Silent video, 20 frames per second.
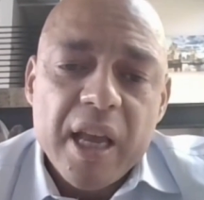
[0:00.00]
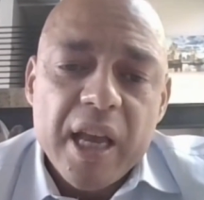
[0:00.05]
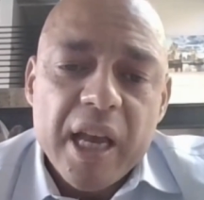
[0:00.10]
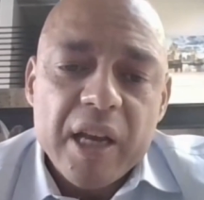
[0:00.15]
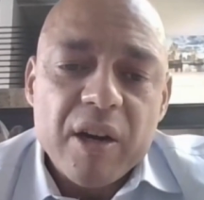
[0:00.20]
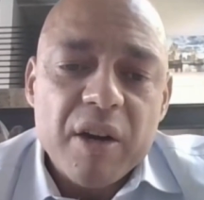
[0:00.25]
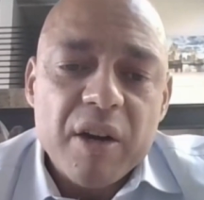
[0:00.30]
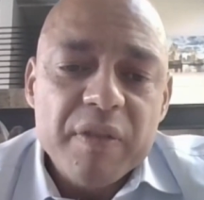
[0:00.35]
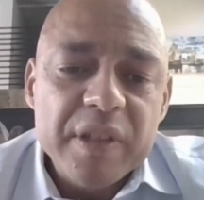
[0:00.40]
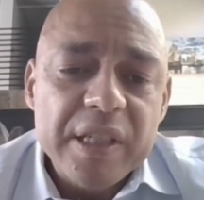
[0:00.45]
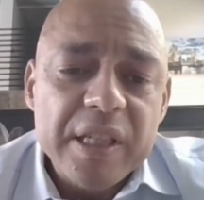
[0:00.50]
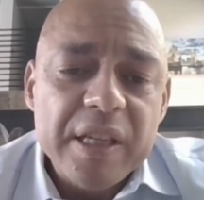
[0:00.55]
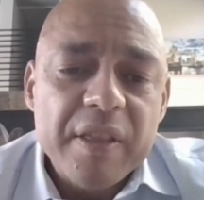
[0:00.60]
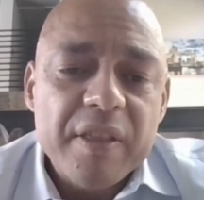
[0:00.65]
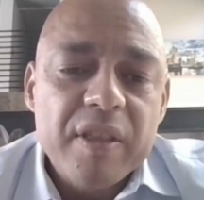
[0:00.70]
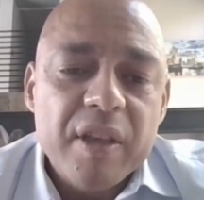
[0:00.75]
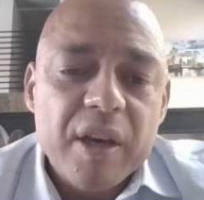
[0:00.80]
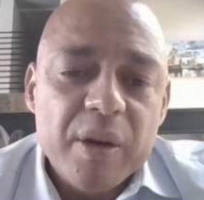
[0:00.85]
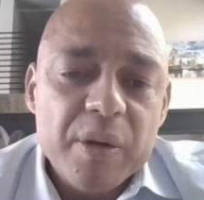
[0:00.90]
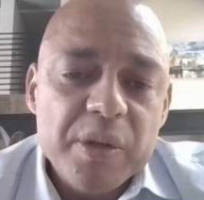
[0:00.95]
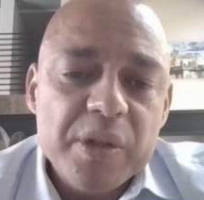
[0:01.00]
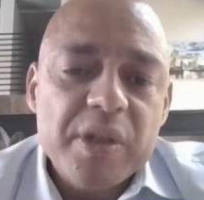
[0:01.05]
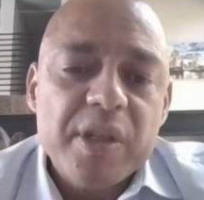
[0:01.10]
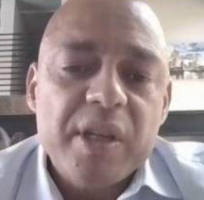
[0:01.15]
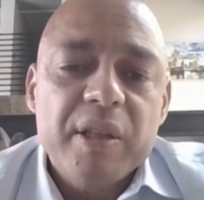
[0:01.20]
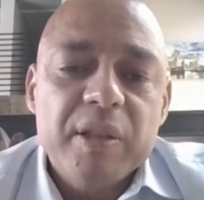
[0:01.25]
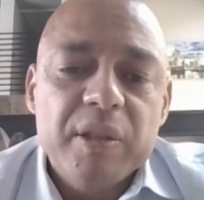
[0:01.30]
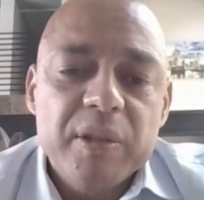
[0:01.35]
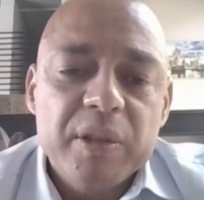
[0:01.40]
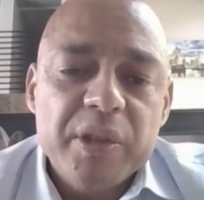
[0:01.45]
And obviously those
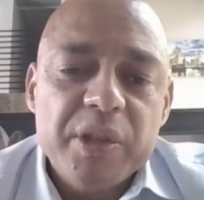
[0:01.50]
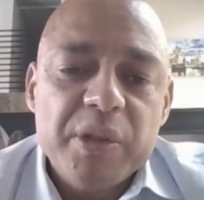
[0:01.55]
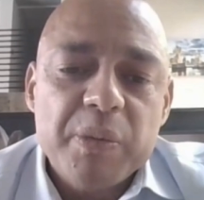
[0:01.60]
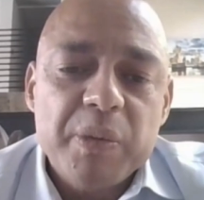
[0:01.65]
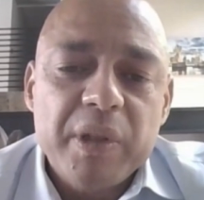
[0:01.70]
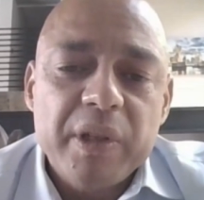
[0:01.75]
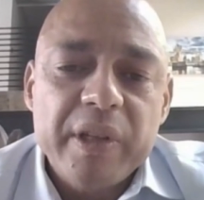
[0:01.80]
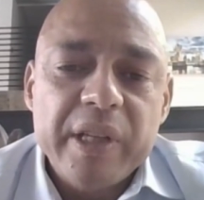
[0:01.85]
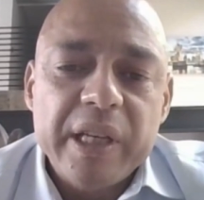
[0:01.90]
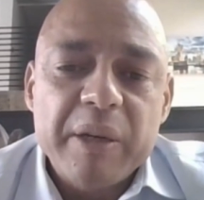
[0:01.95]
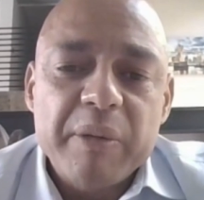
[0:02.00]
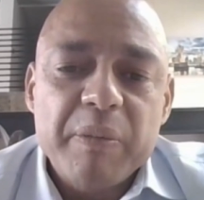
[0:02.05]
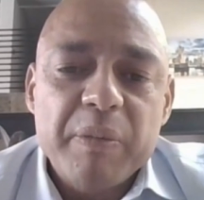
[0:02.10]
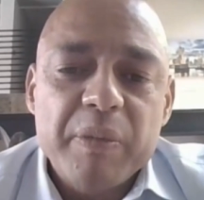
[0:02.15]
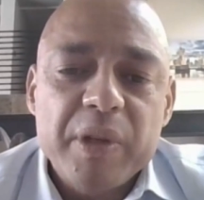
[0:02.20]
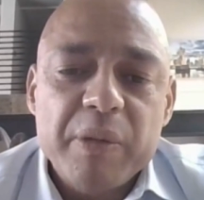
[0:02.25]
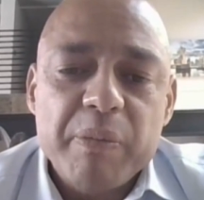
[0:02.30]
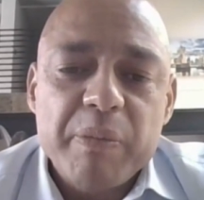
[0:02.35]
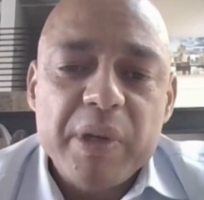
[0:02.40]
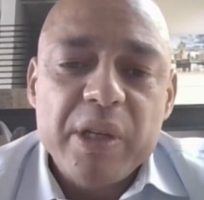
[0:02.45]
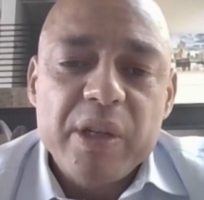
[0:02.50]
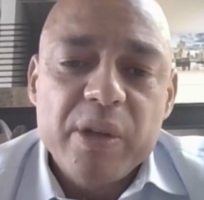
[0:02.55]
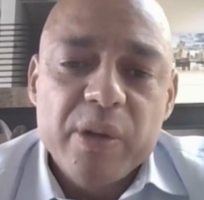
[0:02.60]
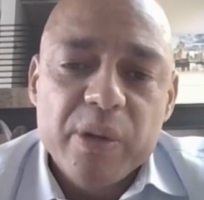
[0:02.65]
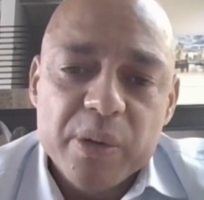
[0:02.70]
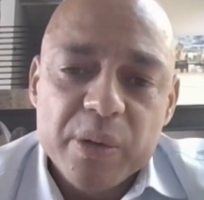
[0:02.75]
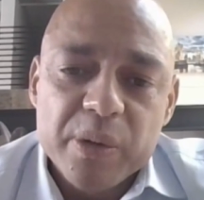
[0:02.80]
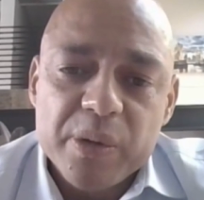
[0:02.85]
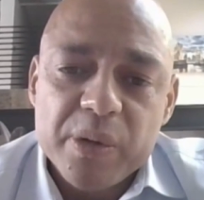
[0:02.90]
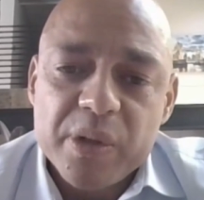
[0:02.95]
skills will then be
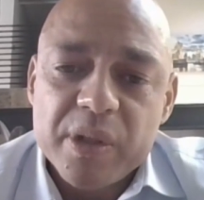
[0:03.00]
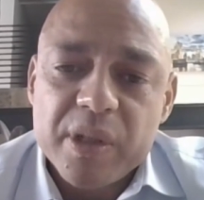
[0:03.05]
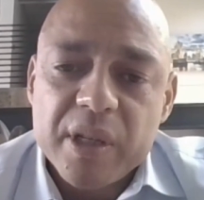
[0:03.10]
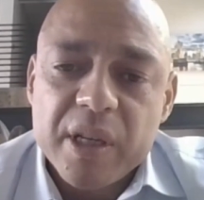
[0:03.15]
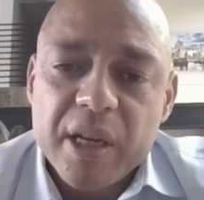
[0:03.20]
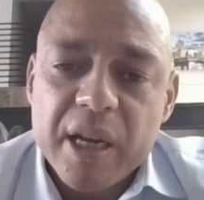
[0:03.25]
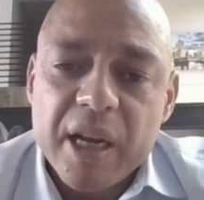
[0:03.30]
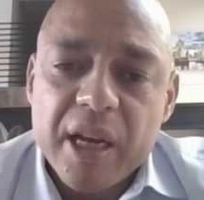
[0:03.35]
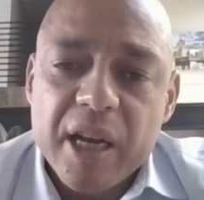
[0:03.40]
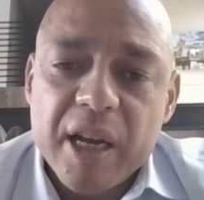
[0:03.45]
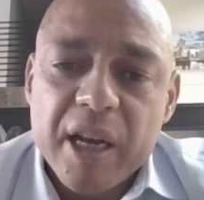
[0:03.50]
used